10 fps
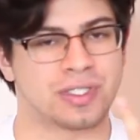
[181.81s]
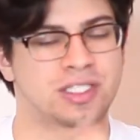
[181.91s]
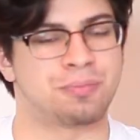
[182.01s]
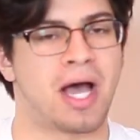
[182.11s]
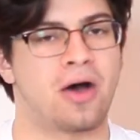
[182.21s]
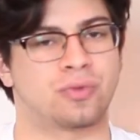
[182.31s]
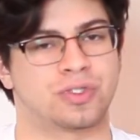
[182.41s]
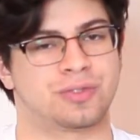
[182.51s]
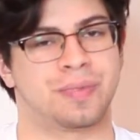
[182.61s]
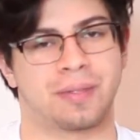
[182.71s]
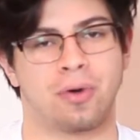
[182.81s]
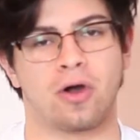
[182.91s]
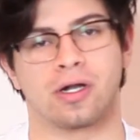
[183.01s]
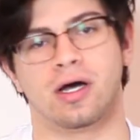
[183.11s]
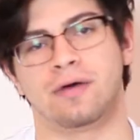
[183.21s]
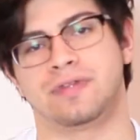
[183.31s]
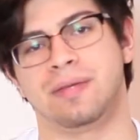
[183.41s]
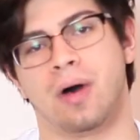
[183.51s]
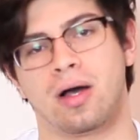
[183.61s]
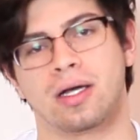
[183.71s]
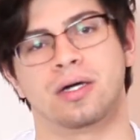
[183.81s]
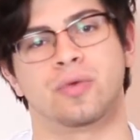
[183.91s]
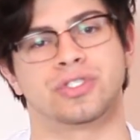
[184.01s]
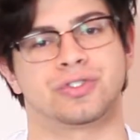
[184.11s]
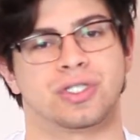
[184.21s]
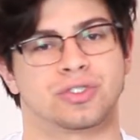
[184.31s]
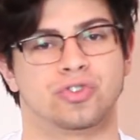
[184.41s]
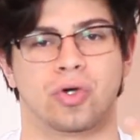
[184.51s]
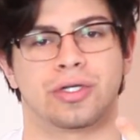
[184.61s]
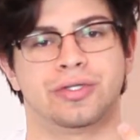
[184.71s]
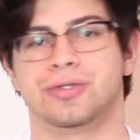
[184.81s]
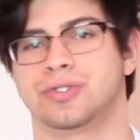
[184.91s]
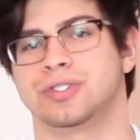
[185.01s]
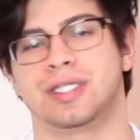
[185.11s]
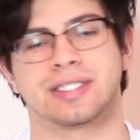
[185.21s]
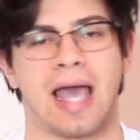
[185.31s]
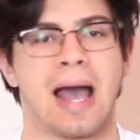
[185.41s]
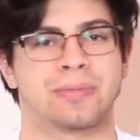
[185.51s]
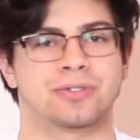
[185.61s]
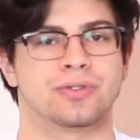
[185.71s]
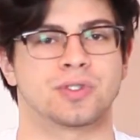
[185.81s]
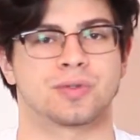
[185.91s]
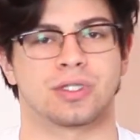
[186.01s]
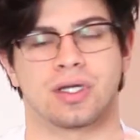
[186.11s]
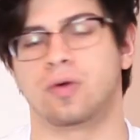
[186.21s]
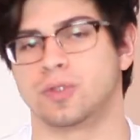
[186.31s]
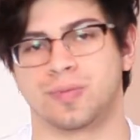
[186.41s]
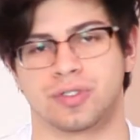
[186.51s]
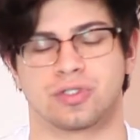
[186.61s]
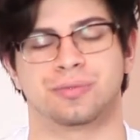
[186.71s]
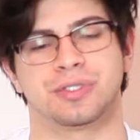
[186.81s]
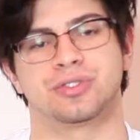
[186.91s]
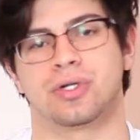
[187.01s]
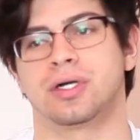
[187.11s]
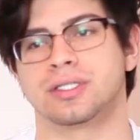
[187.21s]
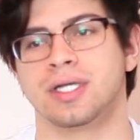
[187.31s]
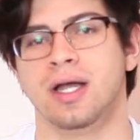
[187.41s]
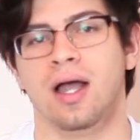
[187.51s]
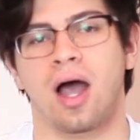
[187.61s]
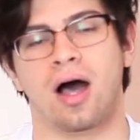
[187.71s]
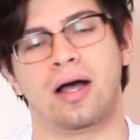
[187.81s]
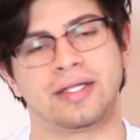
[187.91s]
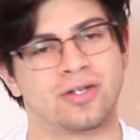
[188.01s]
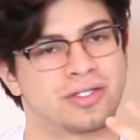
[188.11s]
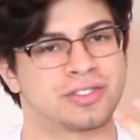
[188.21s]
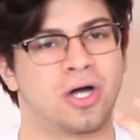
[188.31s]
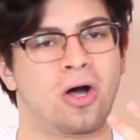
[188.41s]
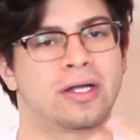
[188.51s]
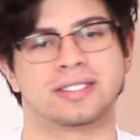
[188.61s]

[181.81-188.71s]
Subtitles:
in his mouth, which is a big part of the manga, which is this drug use, using these capsules, like almost prescription drugs. It's on his tongue. He